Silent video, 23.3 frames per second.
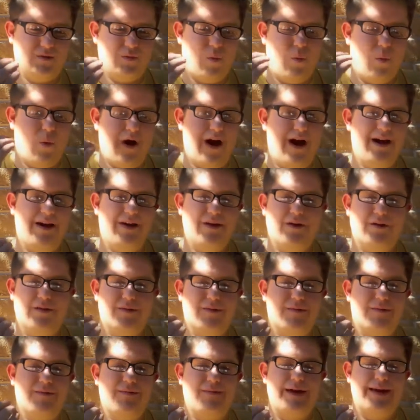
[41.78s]
wired,
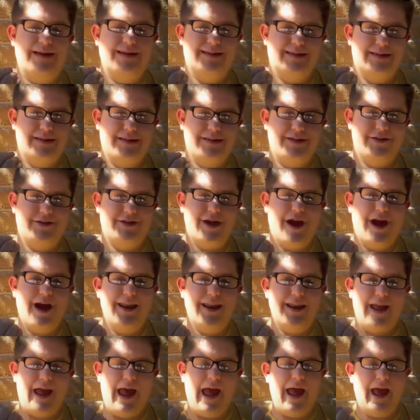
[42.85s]
basically shut,
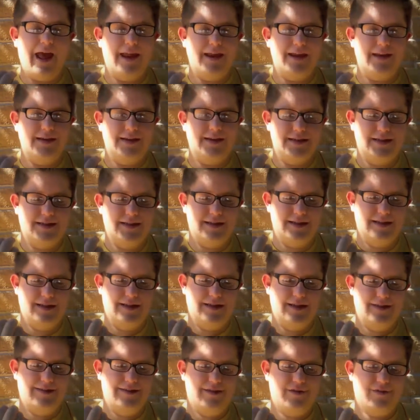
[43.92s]
and
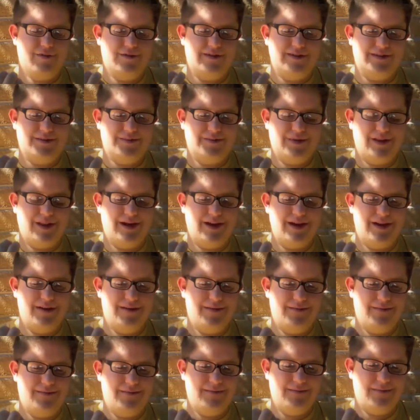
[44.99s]
there was blood
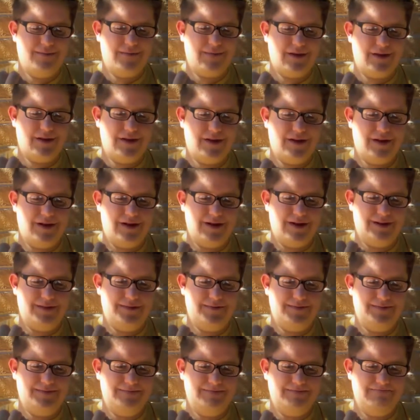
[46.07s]

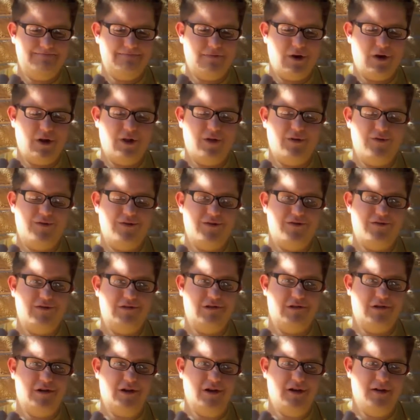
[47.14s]
uh, all over the
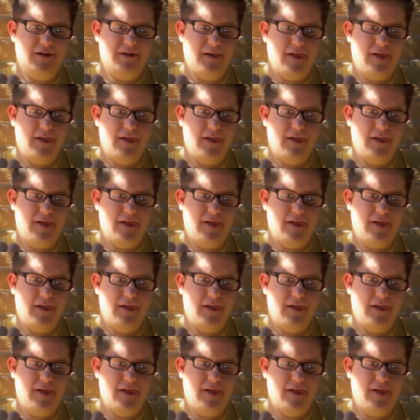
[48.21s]
floor.